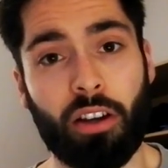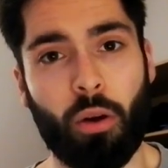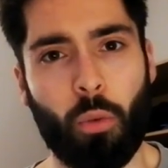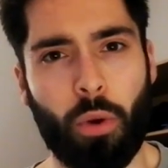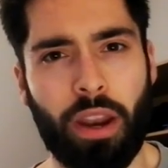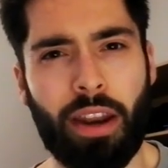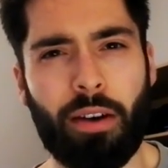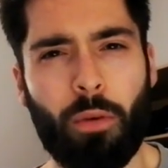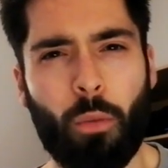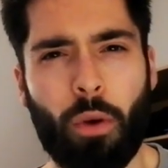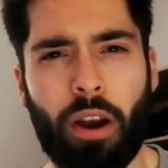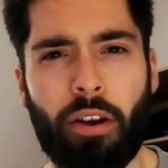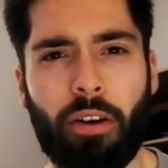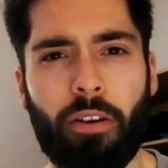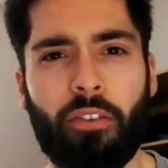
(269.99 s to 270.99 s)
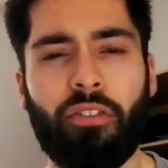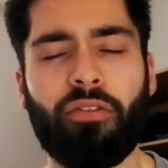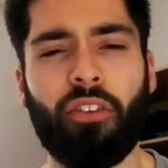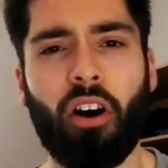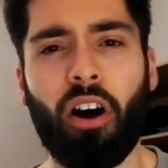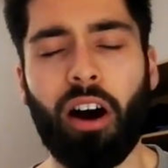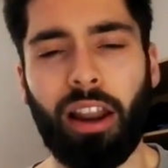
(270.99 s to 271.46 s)
career were
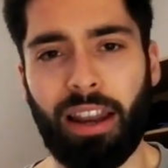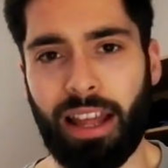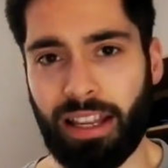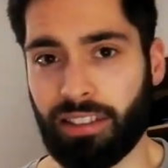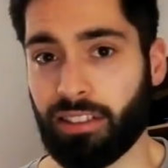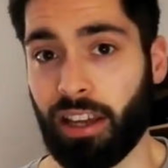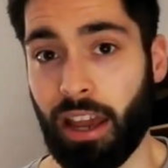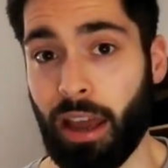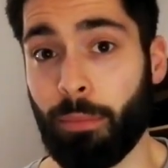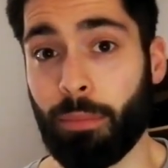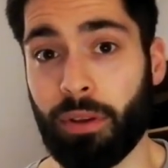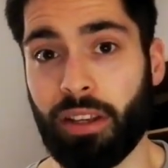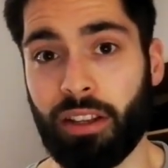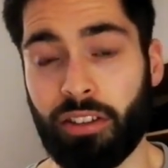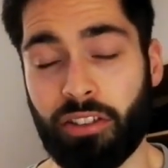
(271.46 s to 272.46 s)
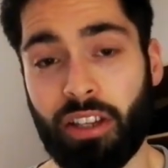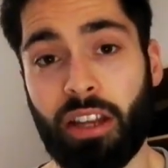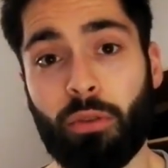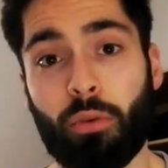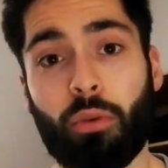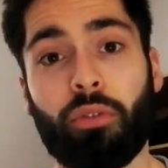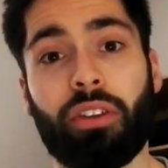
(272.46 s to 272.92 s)
far less happy in
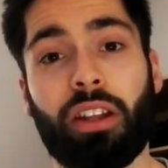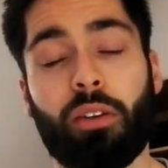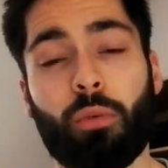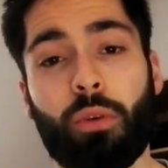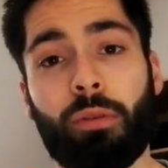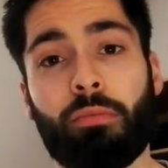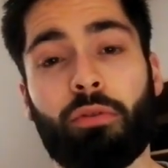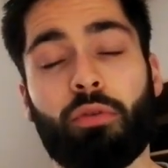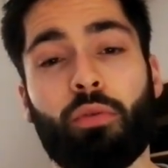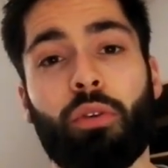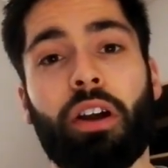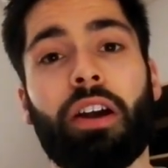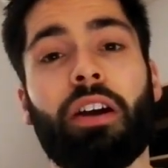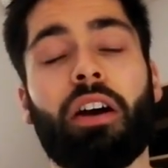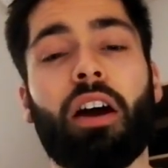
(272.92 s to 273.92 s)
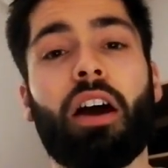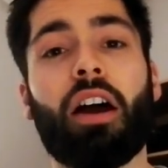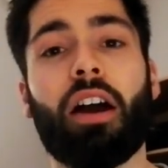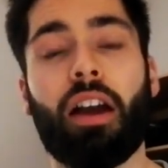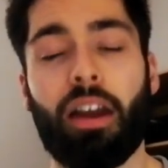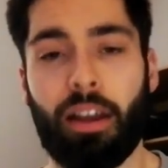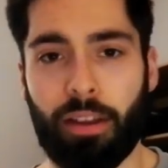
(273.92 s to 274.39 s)
general than the women who were,
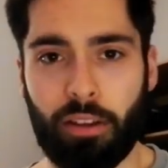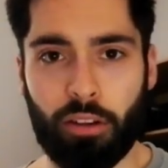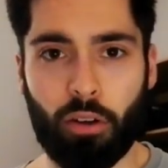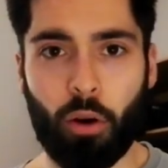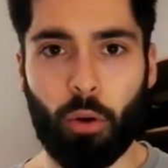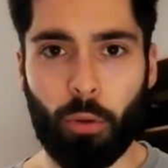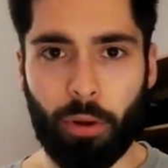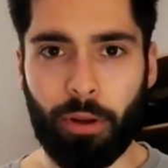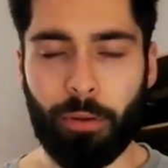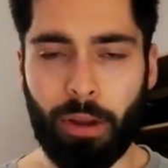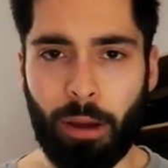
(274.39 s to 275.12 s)
you know,